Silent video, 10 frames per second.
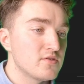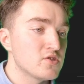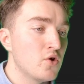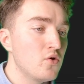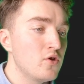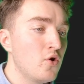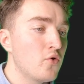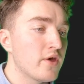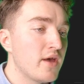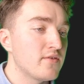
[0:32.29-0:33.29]
So
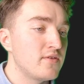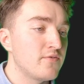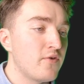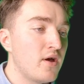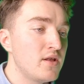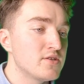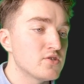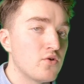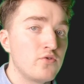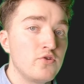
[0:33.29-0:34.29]
locate the
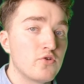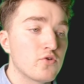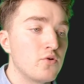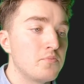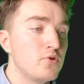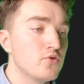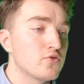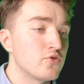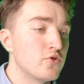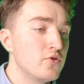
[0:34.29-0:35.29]
files on your
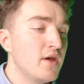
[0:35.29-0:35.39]
computer,